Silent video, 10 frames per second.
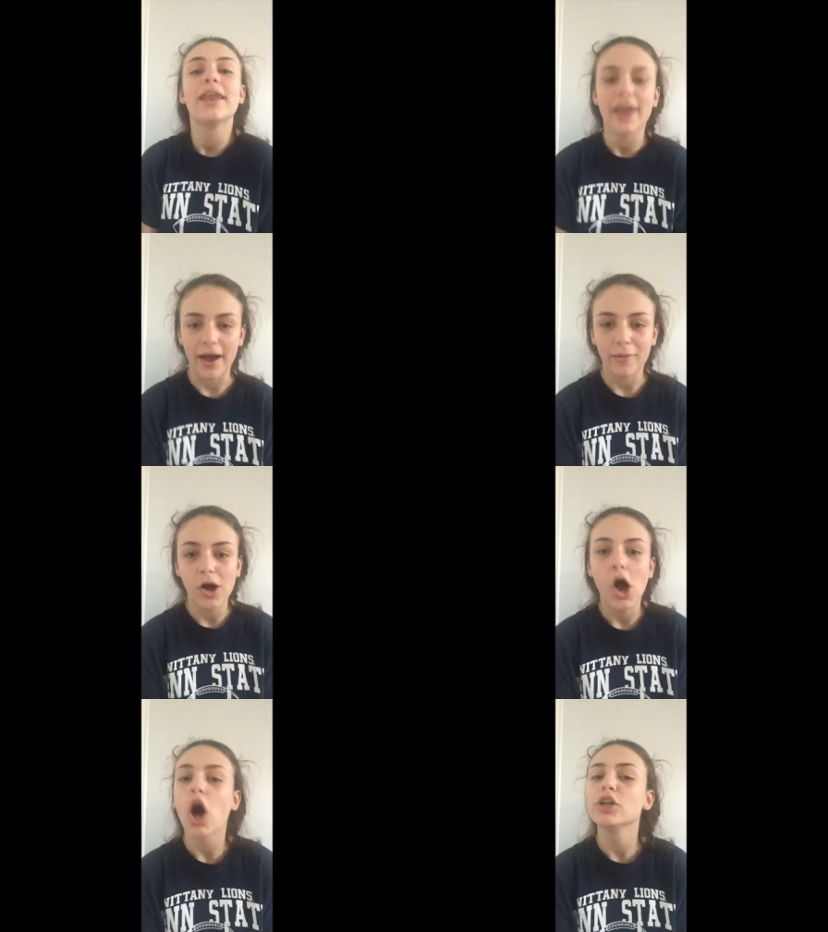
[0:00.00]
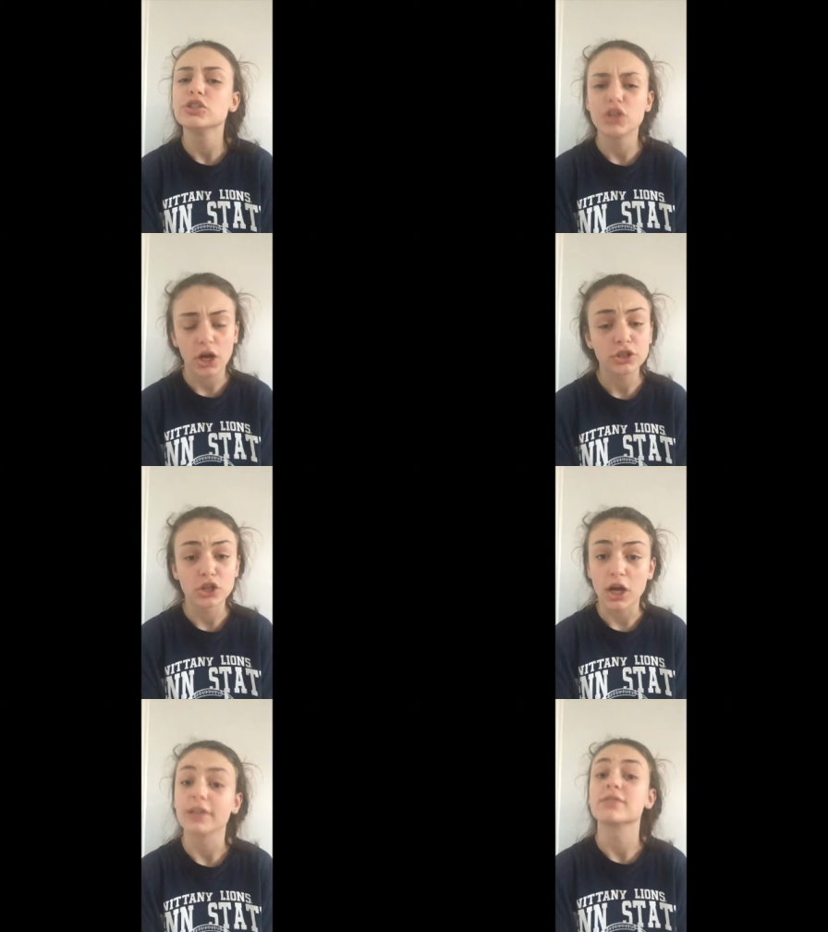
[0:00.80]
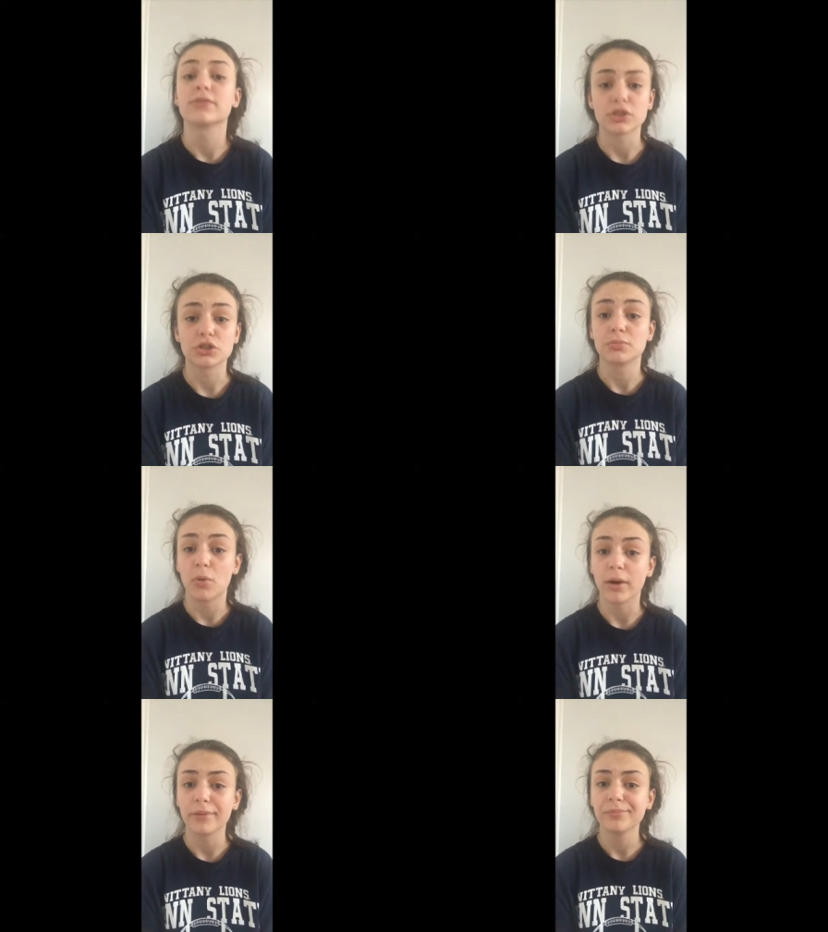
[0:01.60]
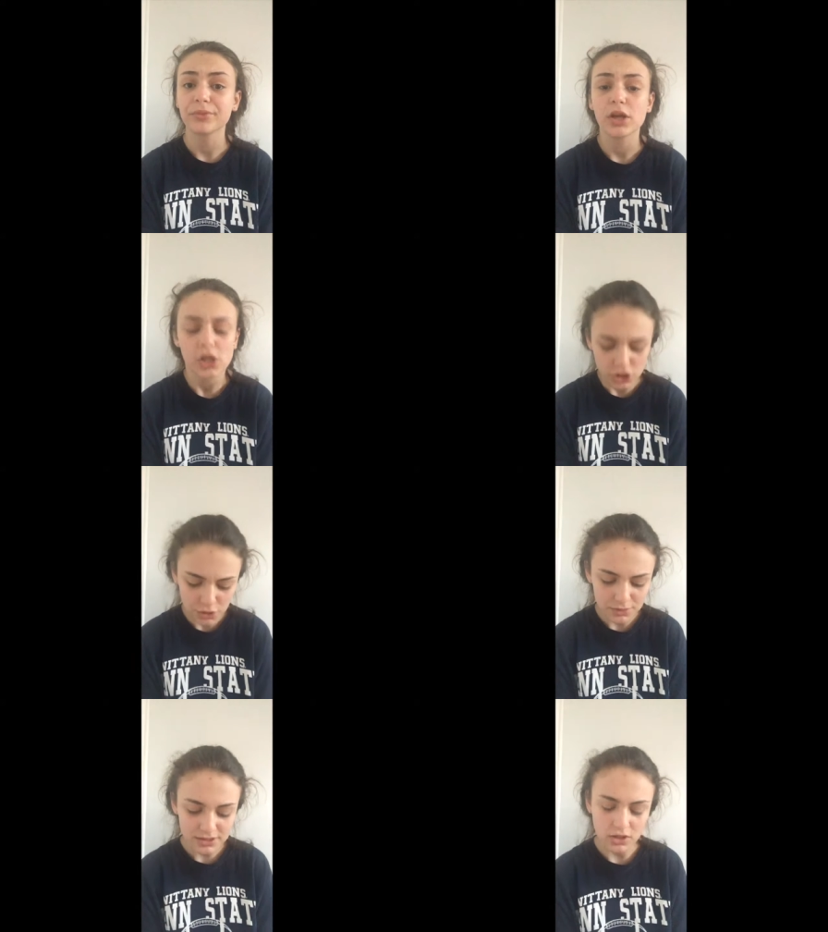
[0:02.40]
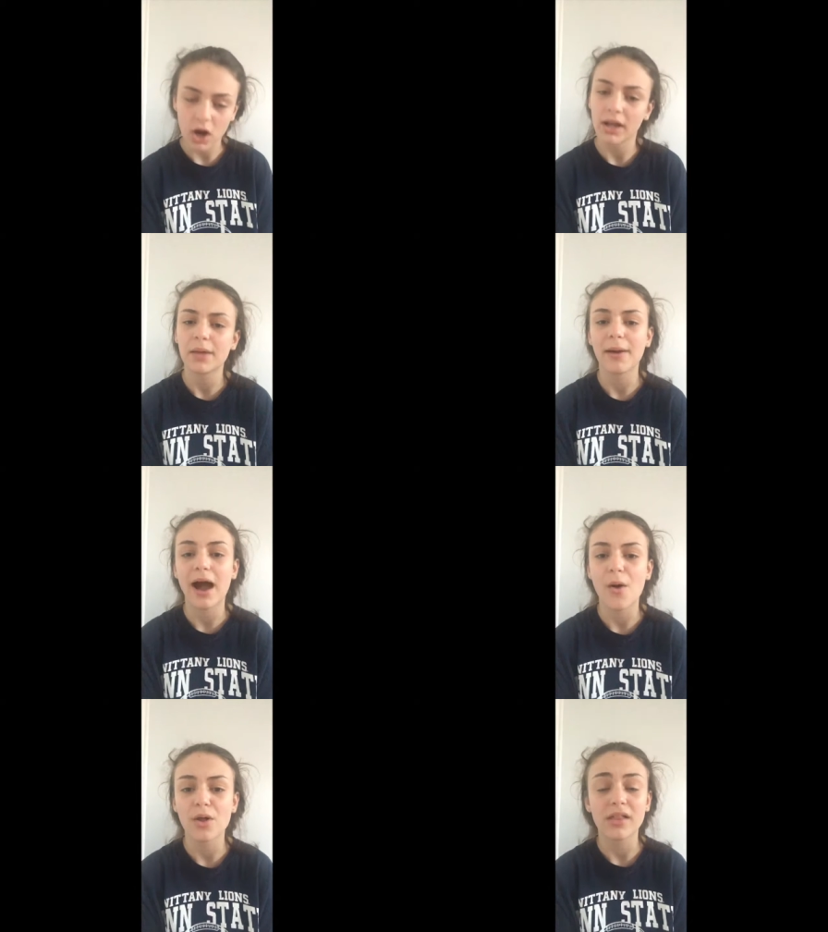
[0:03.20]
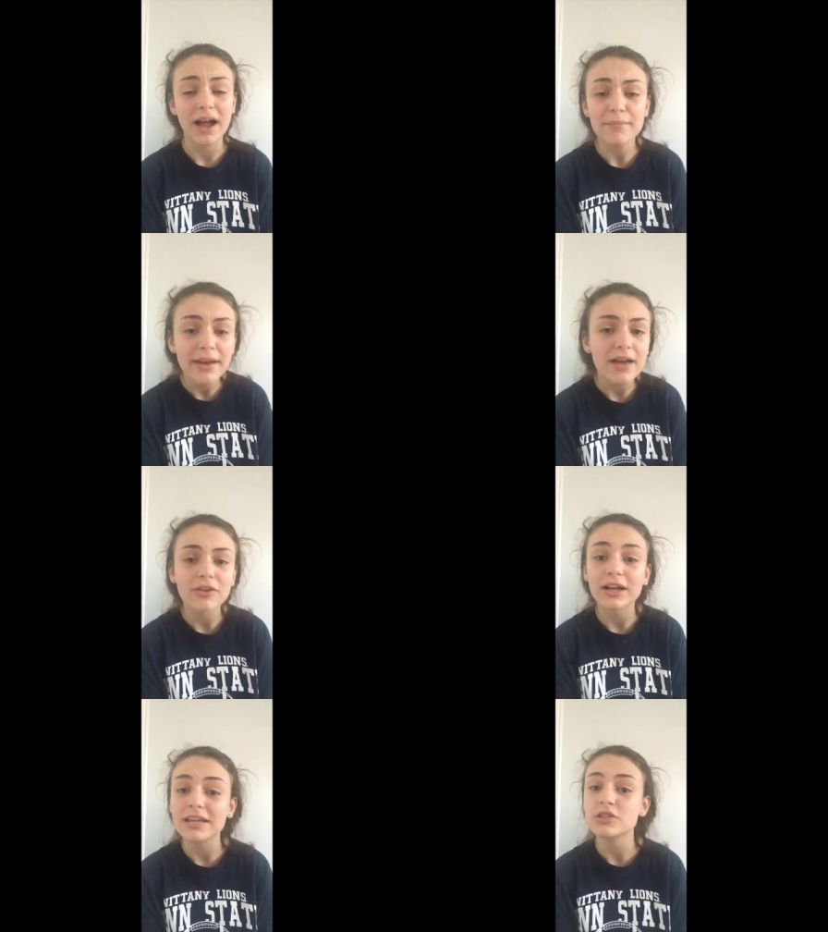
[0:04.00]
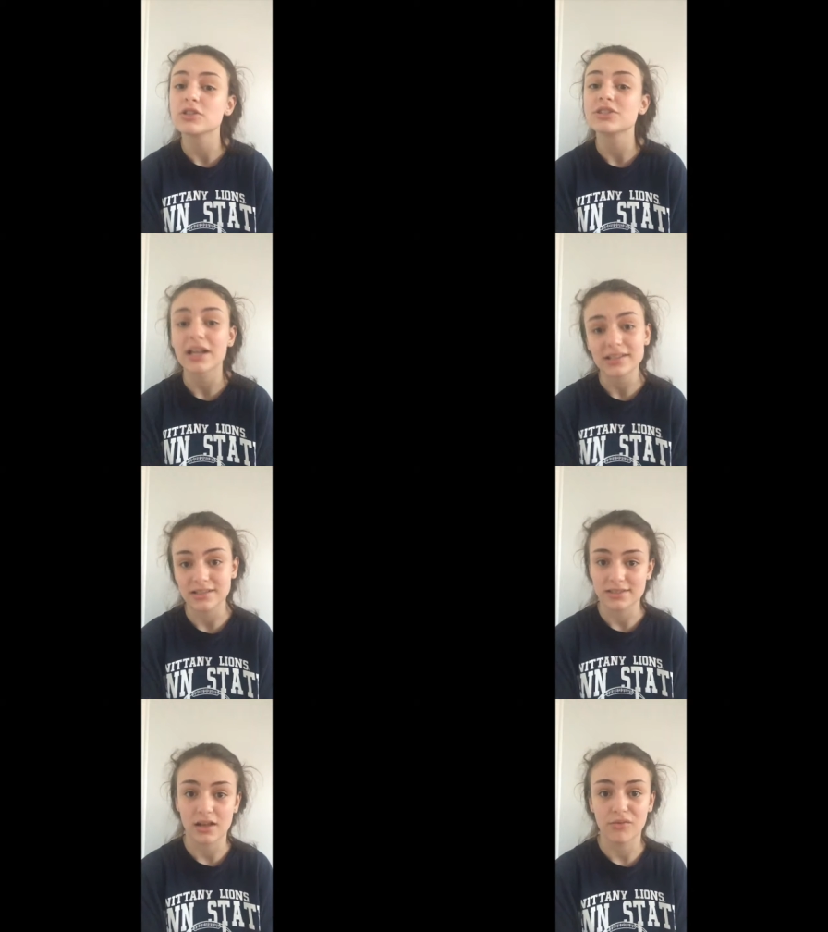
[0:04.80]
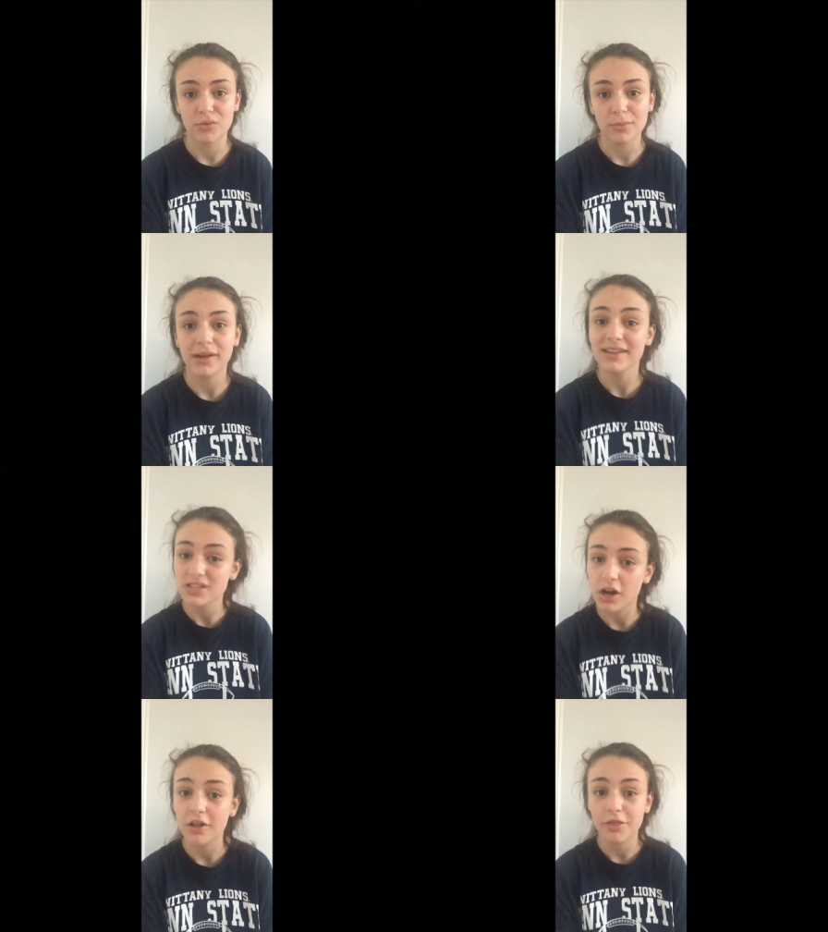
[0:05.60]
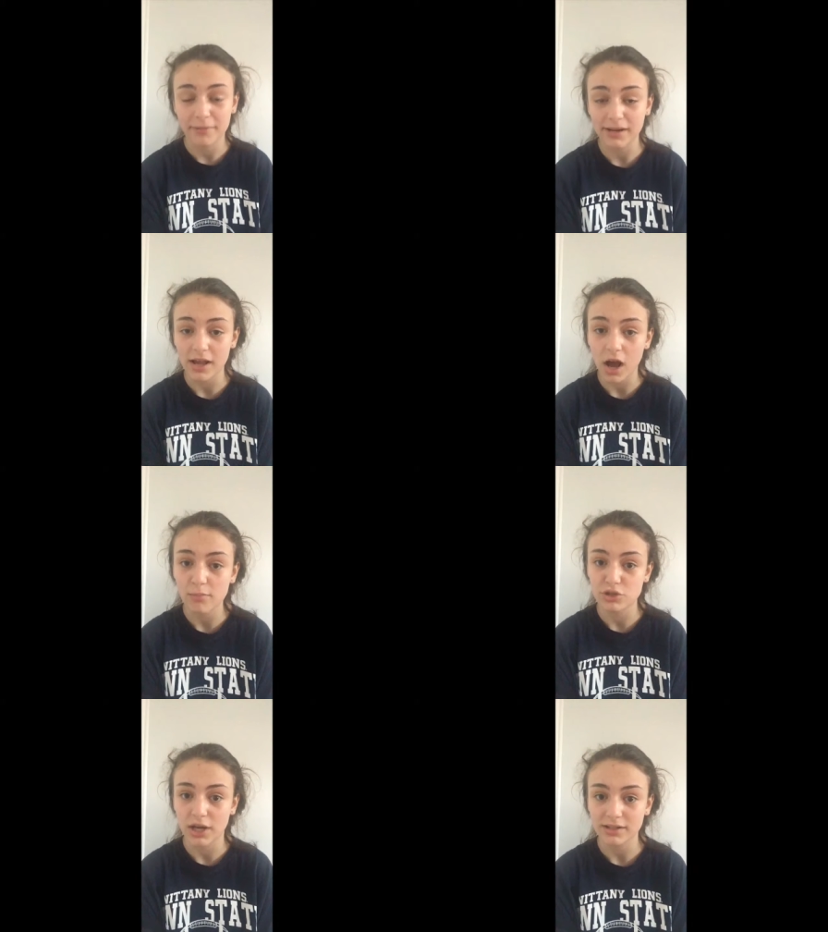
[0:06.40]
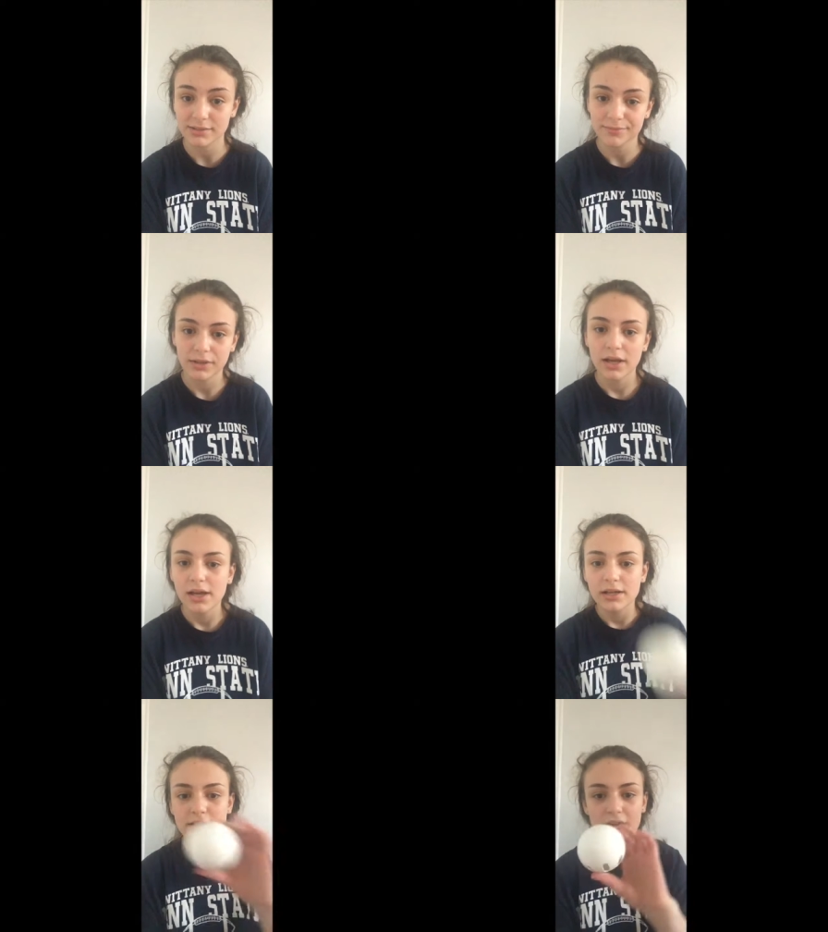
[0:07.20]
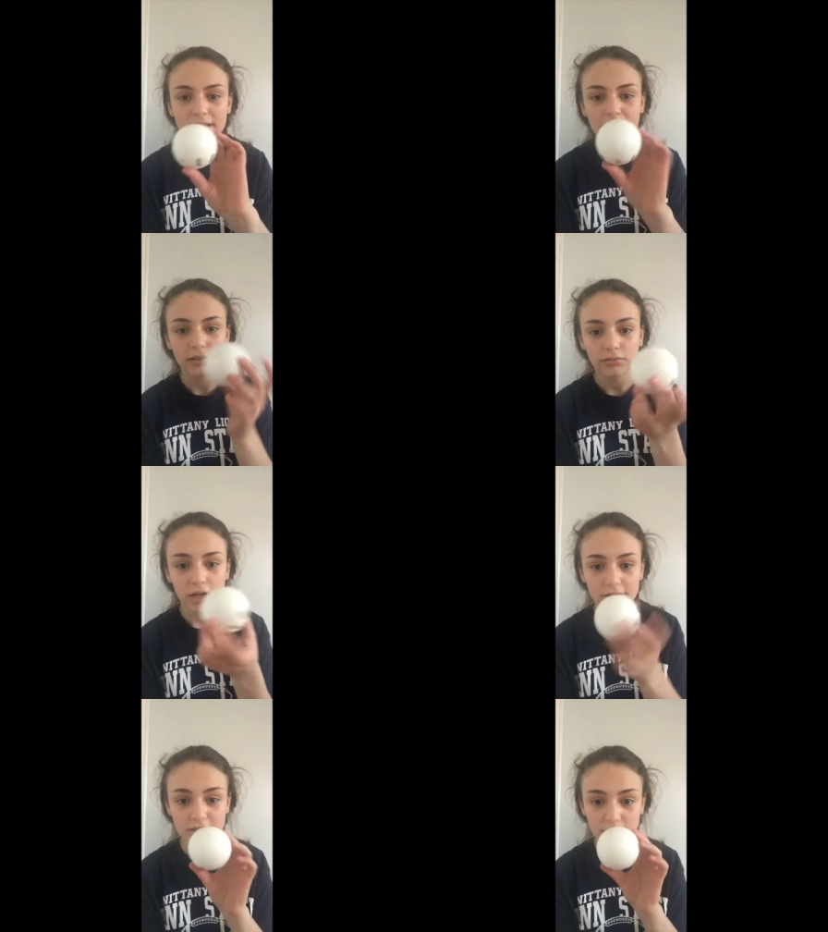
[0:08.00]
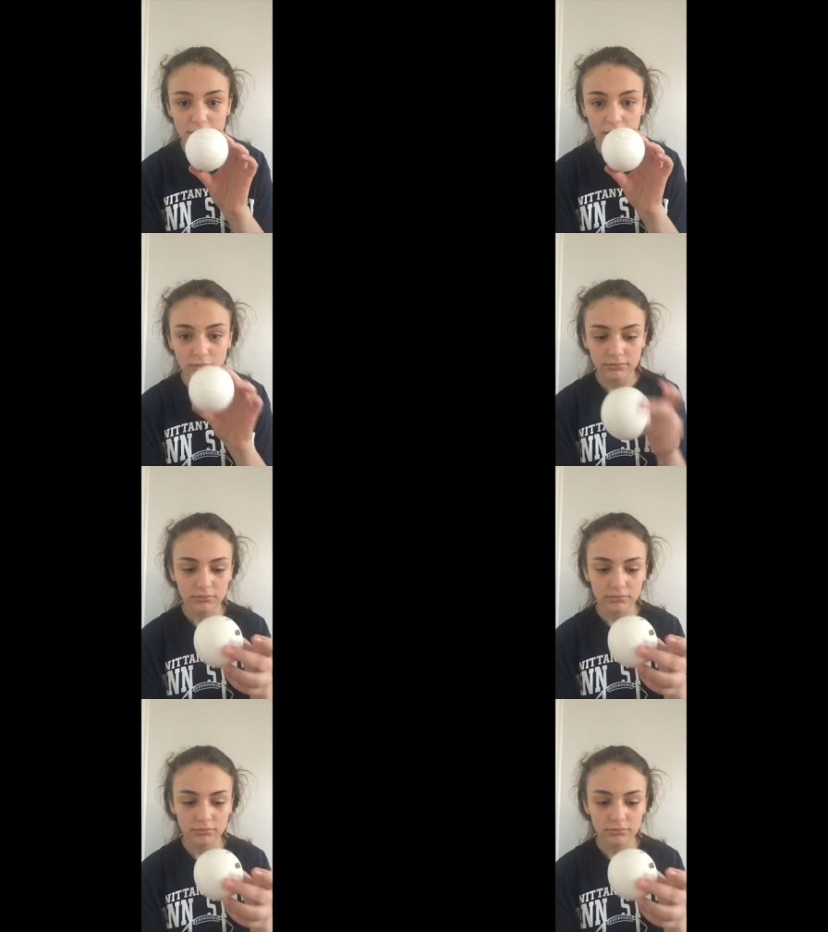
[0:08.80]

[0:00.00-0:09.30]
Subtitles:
Now, on to Dr. Dot's first point. She was talking about how a line may never intersect itself when placed on a 3D object. Taking a sphere,